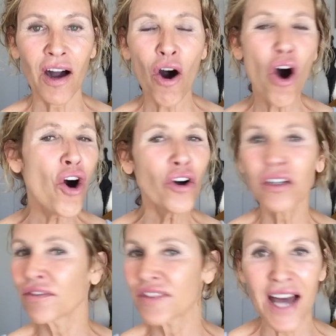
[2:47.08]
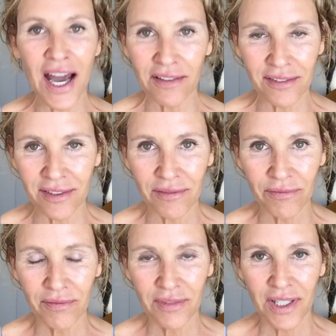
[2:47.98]
All of that
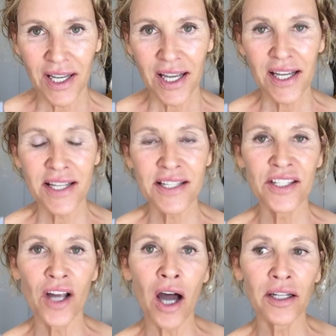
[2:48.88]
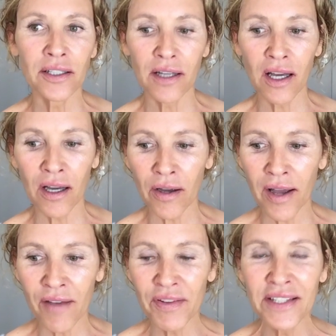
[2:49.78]
is not
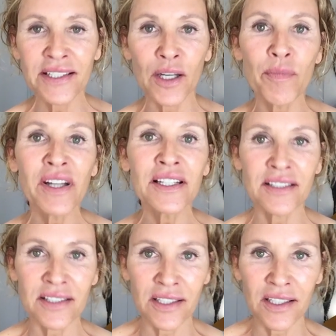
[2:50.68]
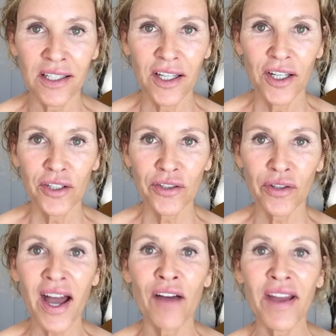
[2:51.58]
having the ability to
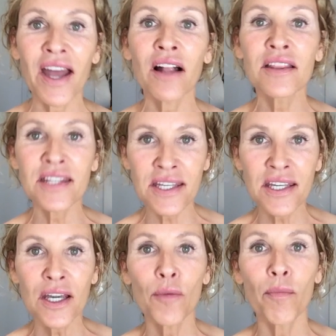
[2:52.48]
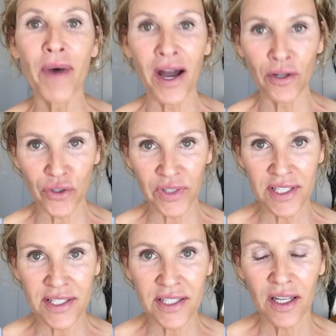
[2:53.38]
have healthy
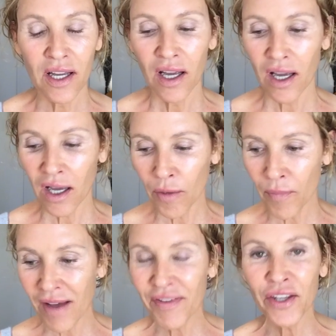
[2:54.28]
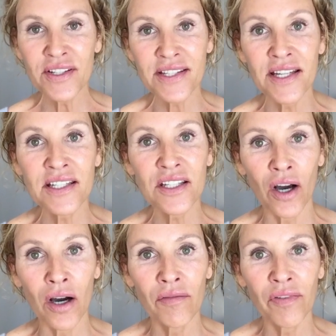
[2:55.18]
boundaries, having a sense
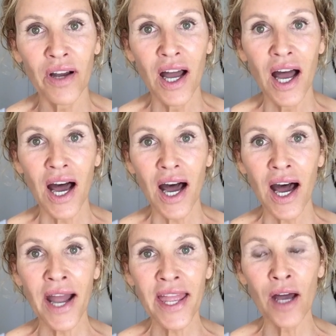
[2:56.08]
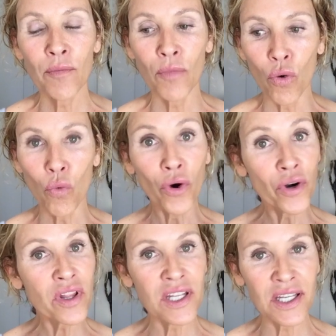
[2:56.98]
of I am
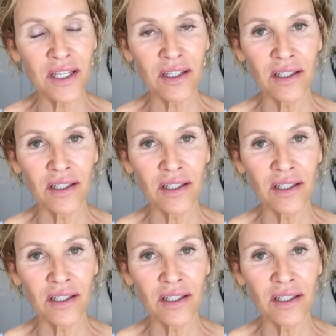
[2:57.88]
worthy